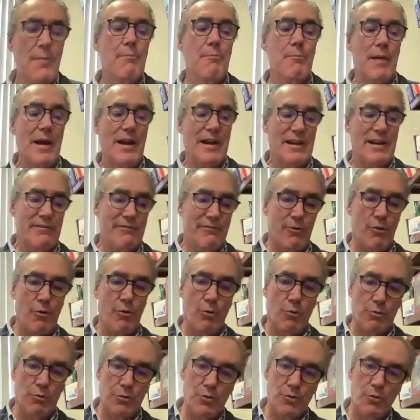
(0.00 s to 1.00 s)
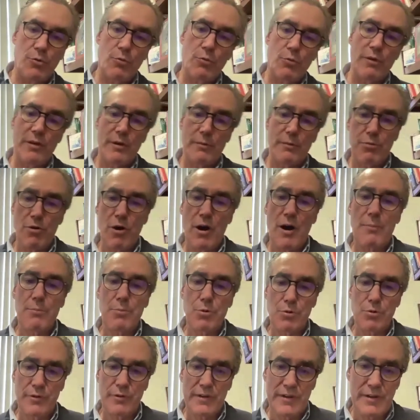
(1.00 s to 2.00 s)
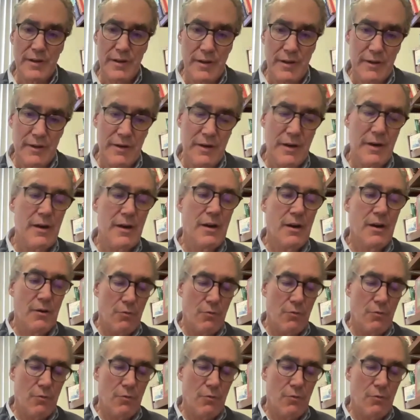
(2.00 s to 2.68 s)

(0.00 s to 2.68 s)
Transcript: manyfold with a properly done